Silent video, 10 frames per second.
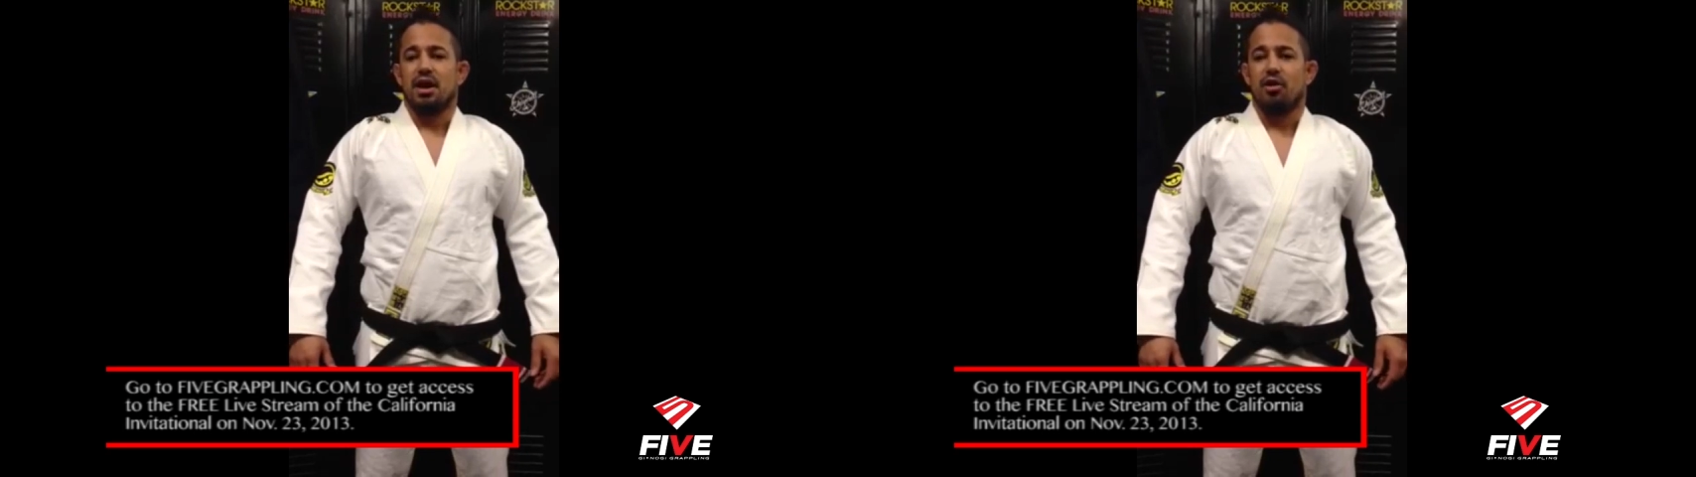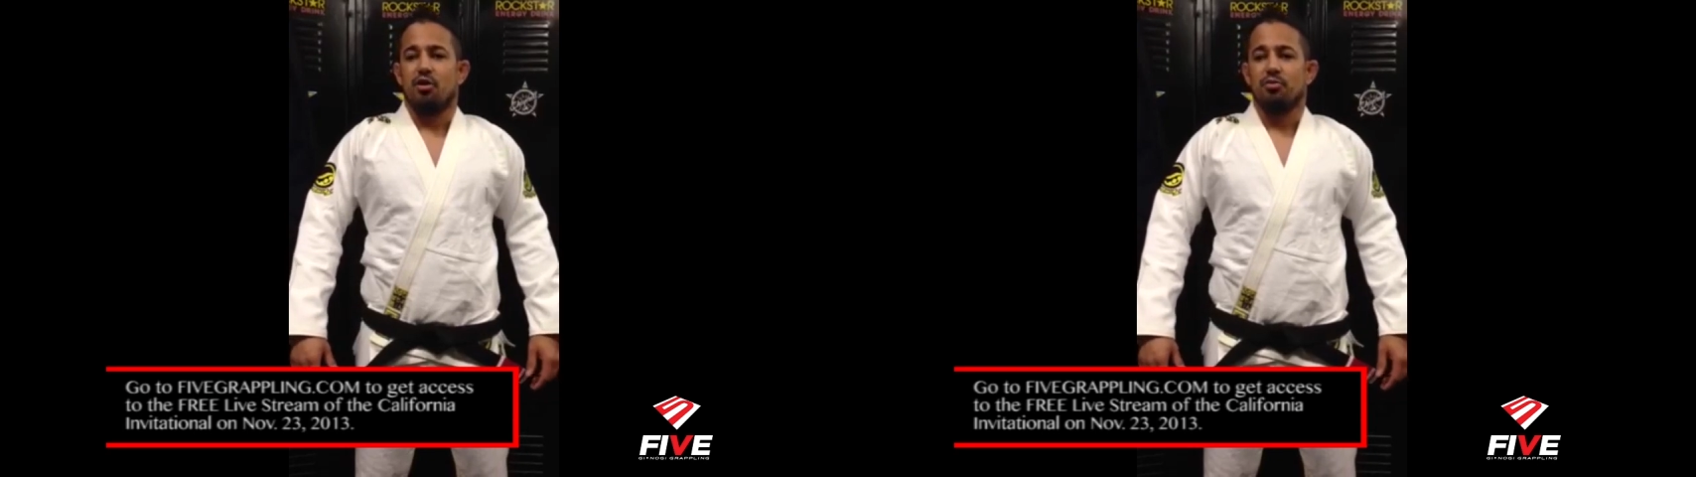
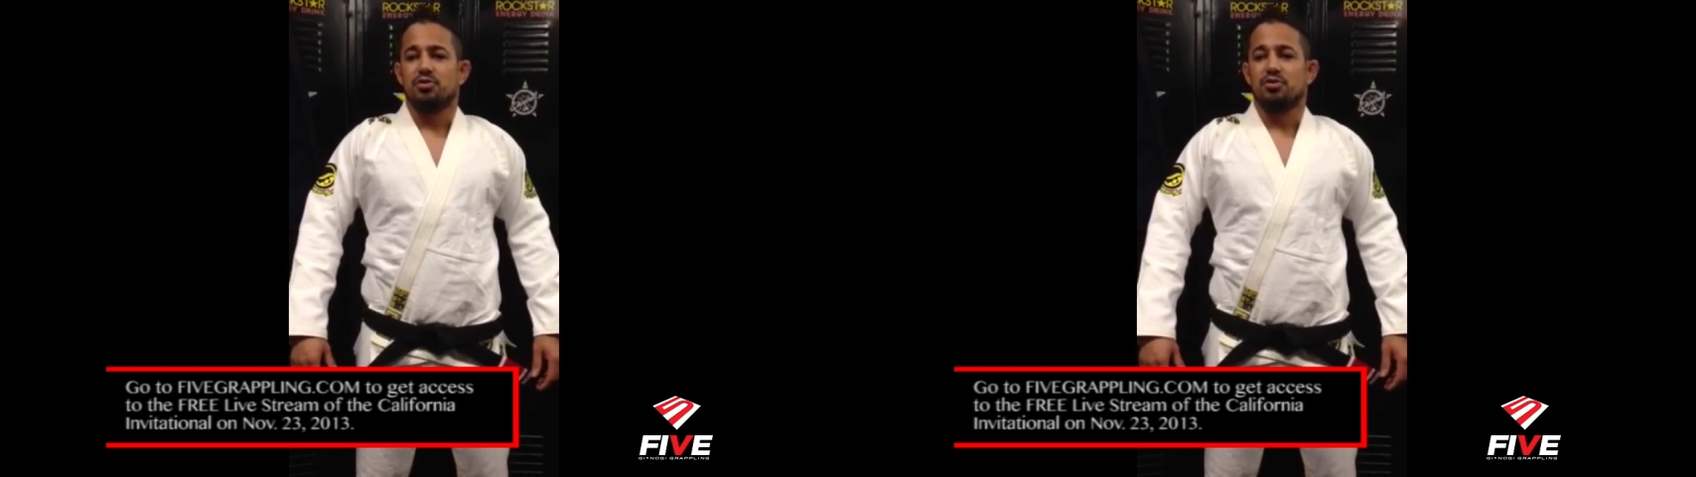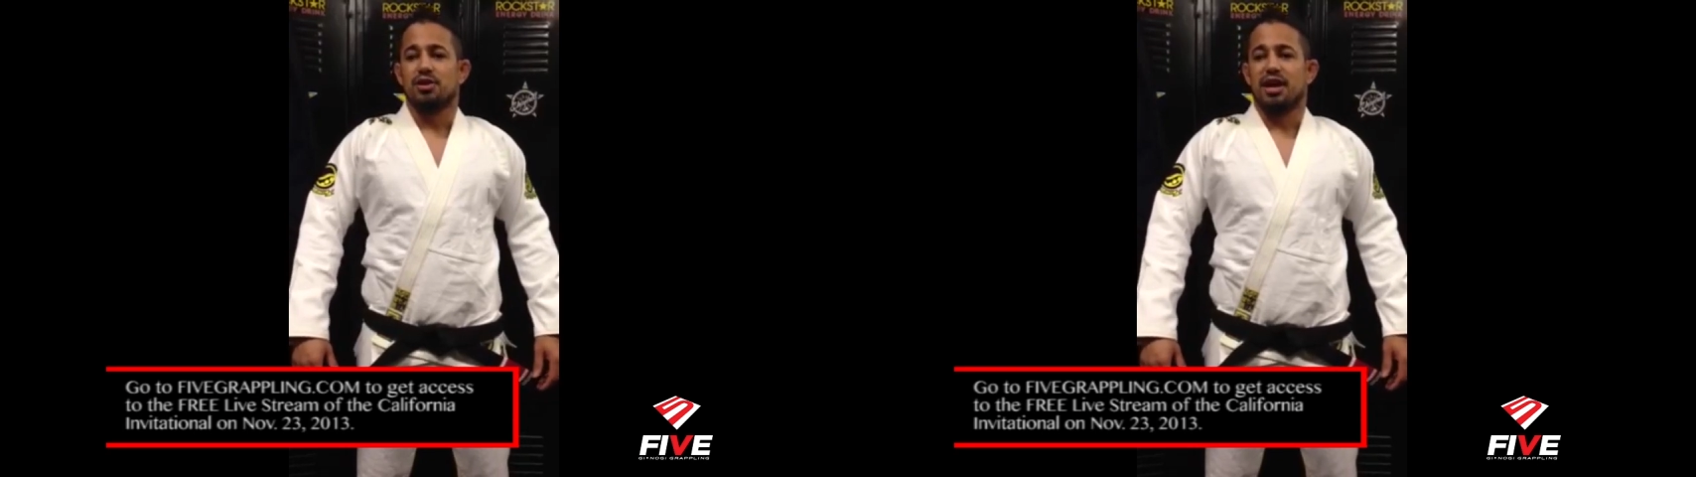I hope
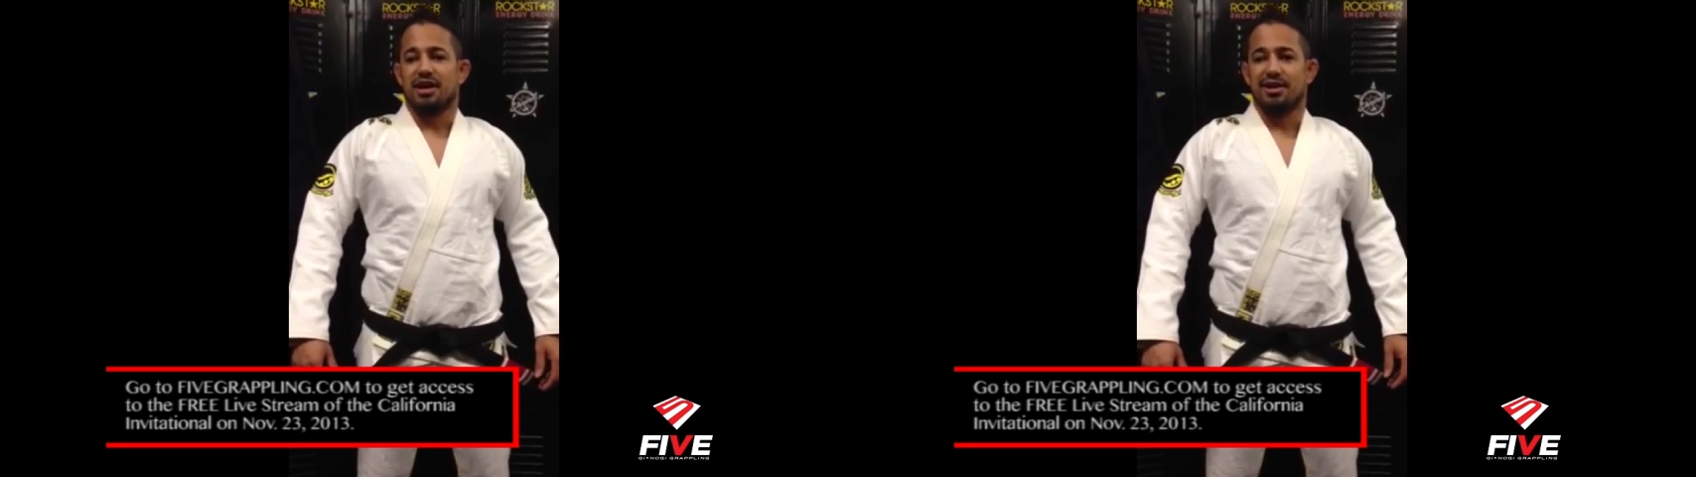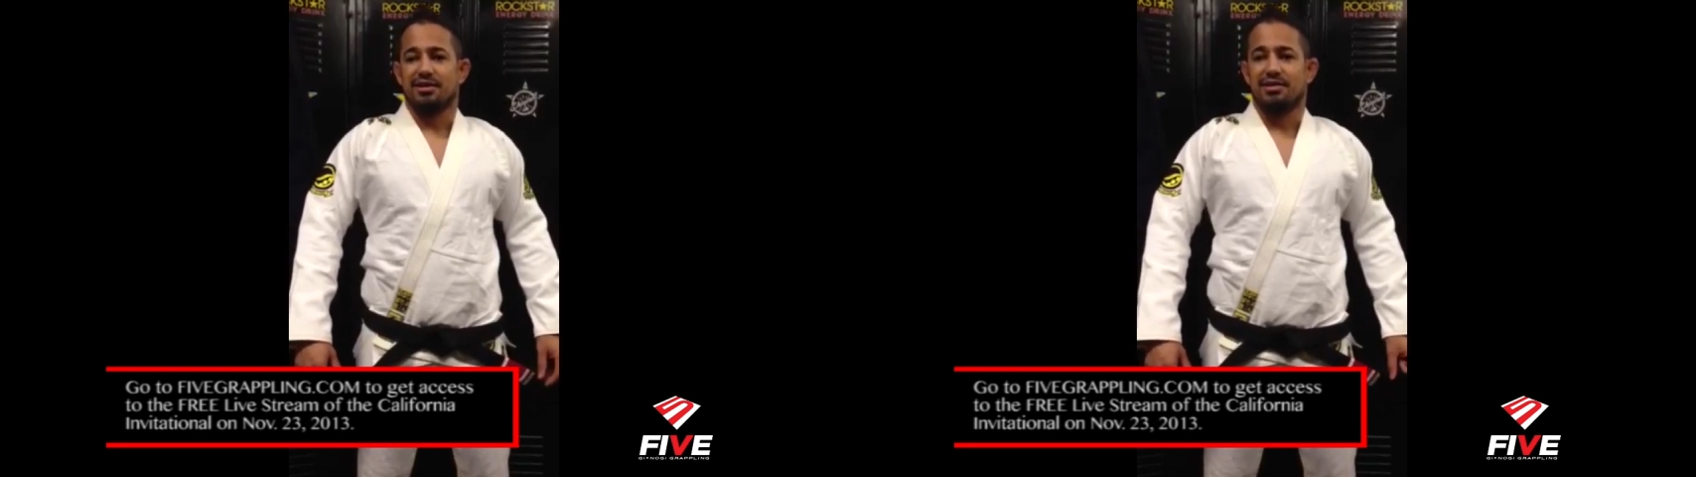to do that
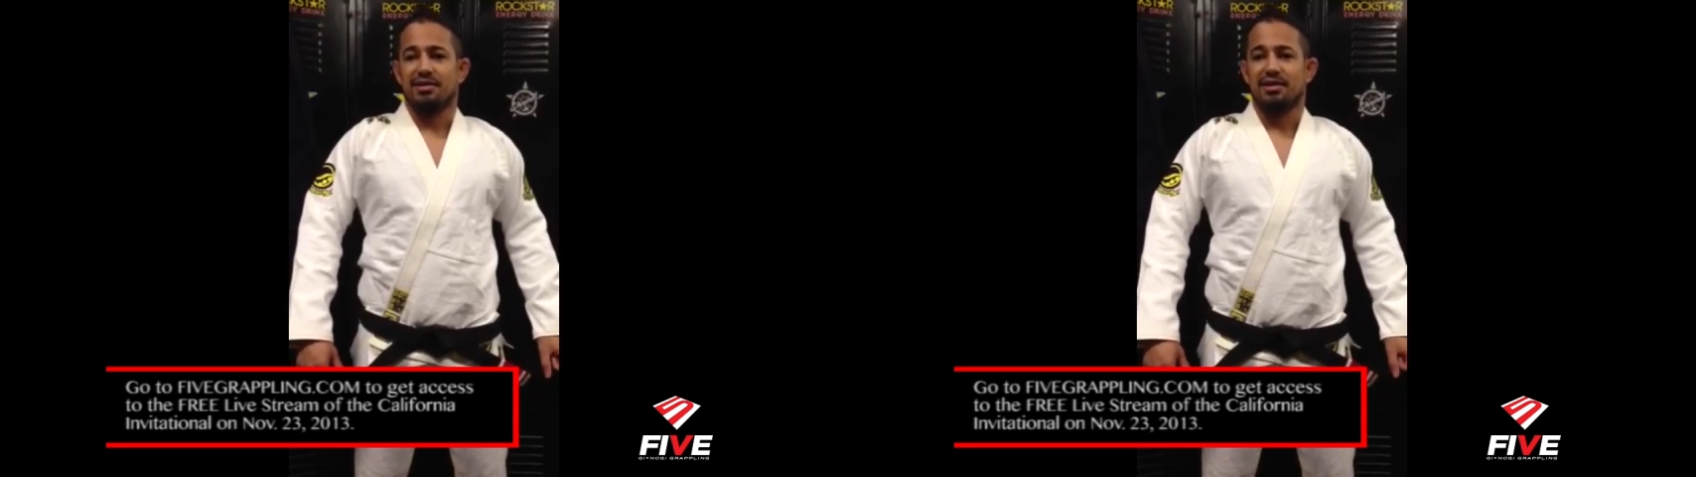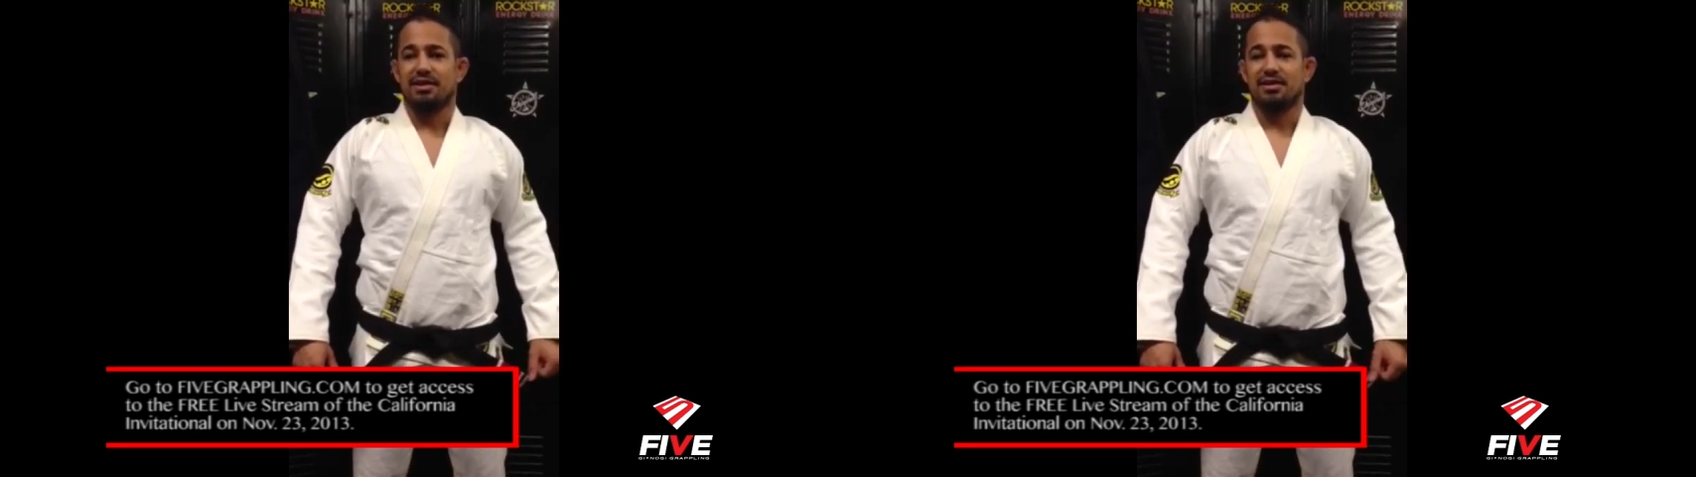again
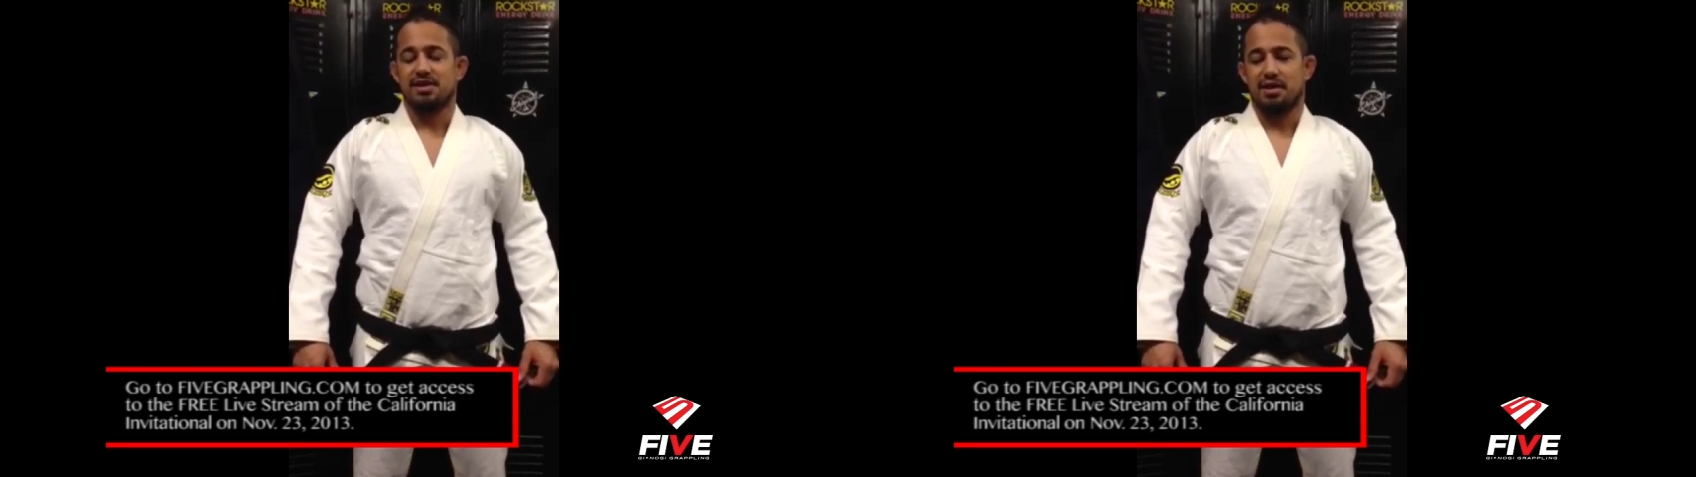in this